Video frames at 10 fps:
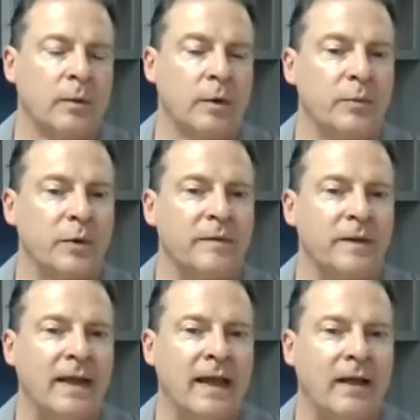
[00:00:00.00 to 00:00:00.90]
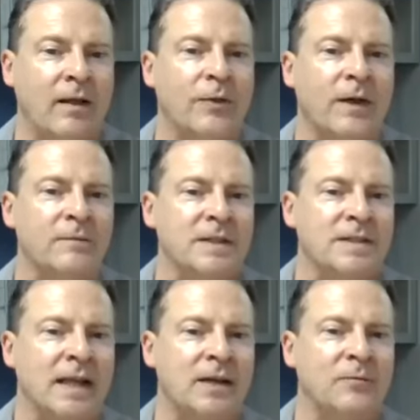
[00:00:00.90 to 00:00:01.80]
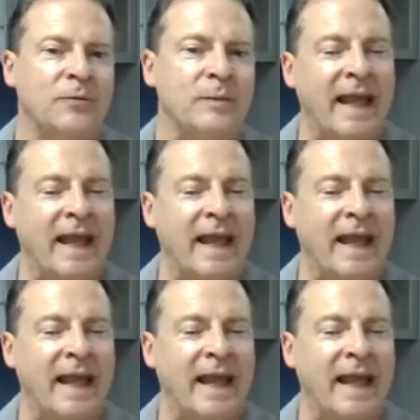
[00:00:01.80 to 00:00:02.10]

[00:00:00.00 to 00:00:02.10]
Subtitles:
We're improving the health of the skin from